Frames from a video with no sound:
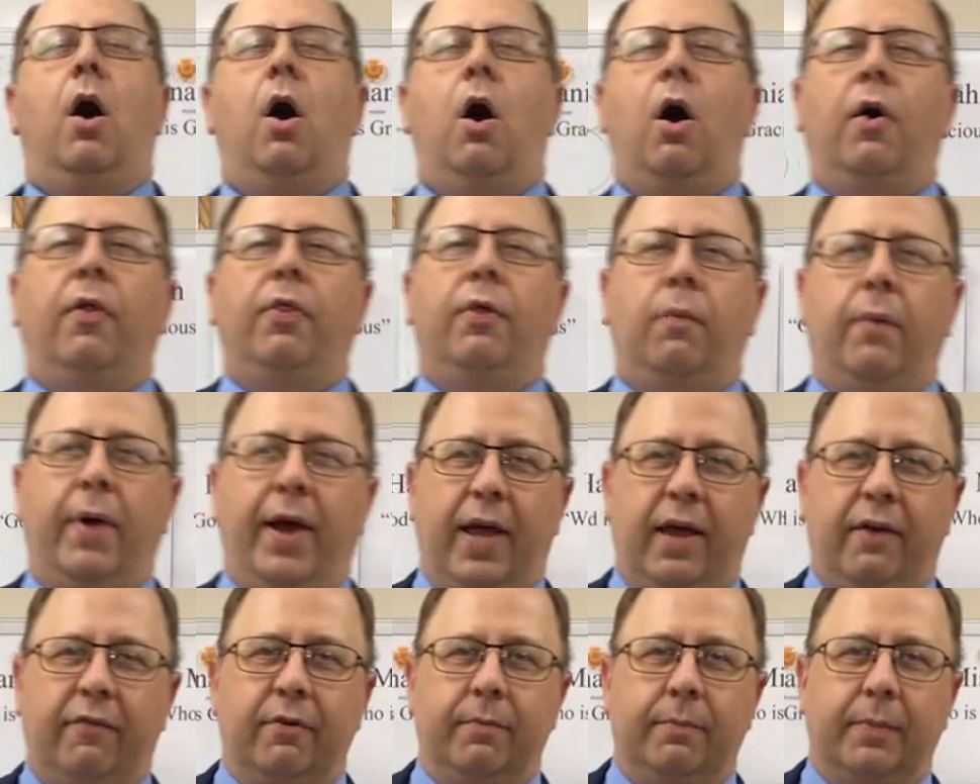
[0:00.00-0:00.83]
all the
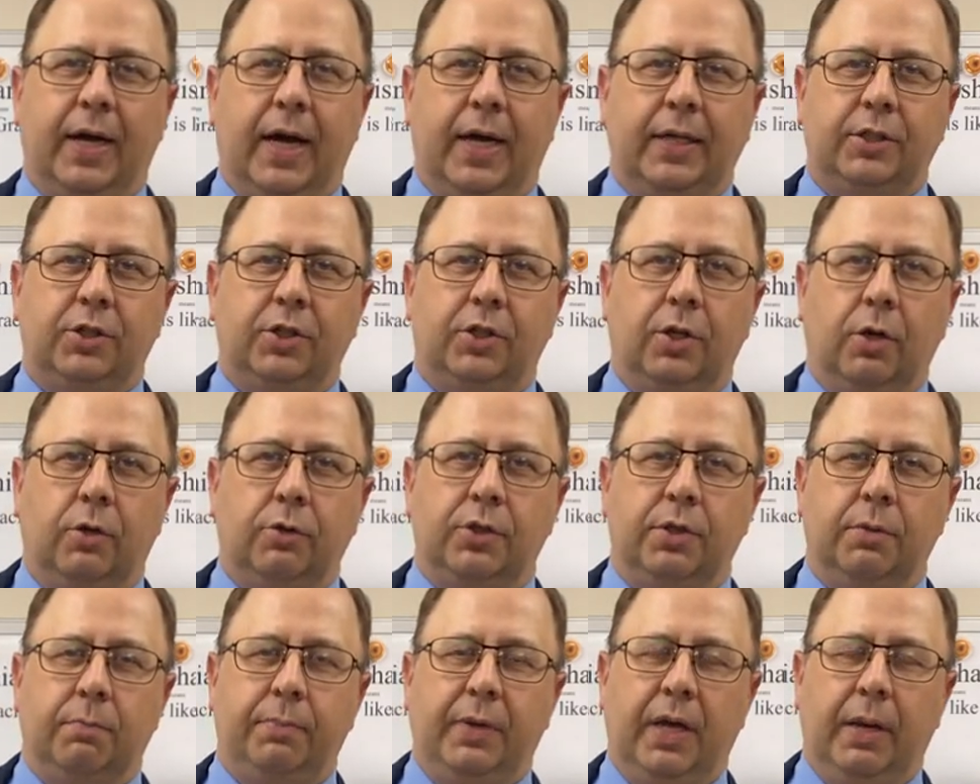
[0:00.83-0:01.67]
way from God's
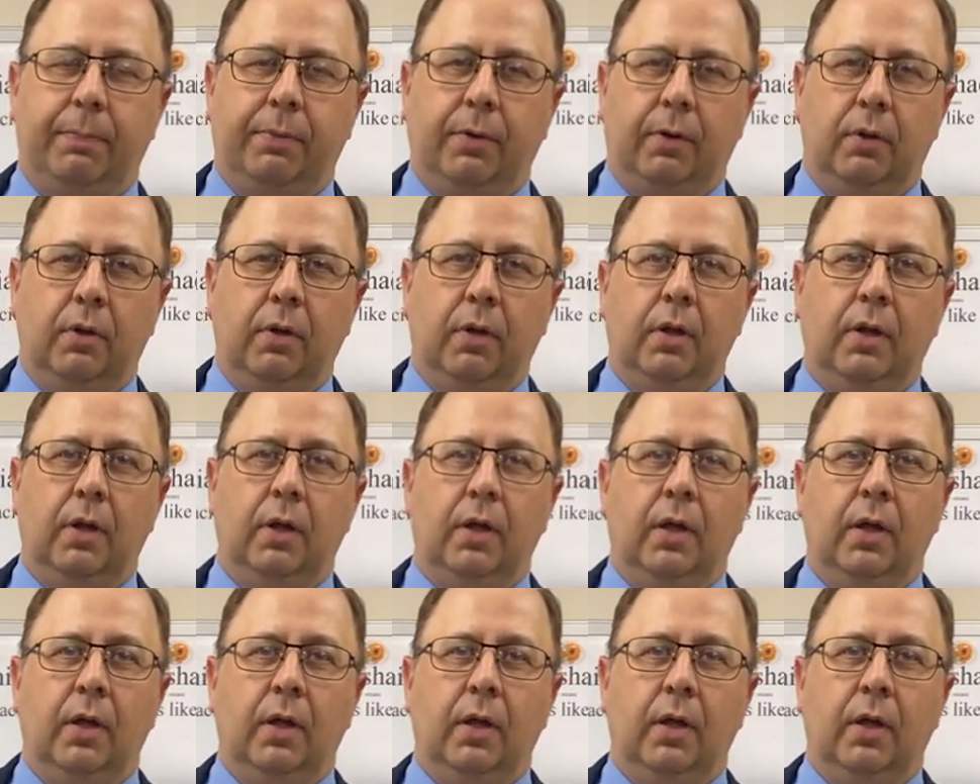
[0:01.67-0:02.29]
chosen people,